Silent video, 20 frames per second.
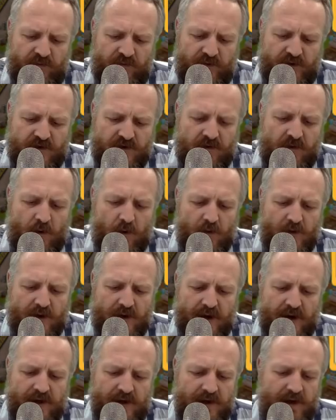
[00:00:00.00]
If we scroll
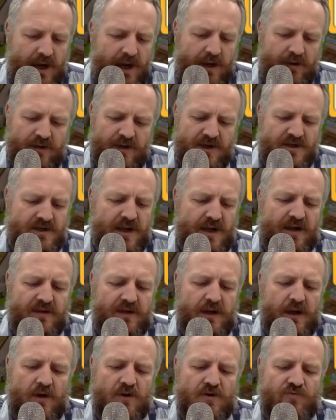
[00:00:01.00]
down again, there's
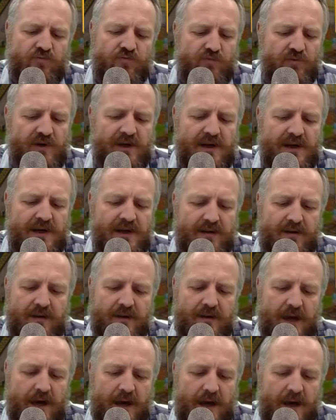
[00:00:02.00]
nothing else really
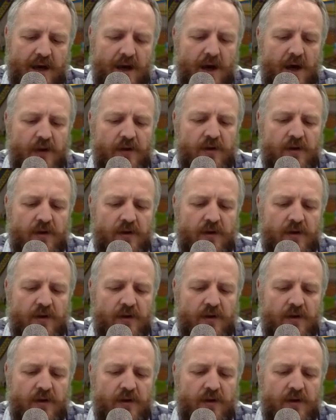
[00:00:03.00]
there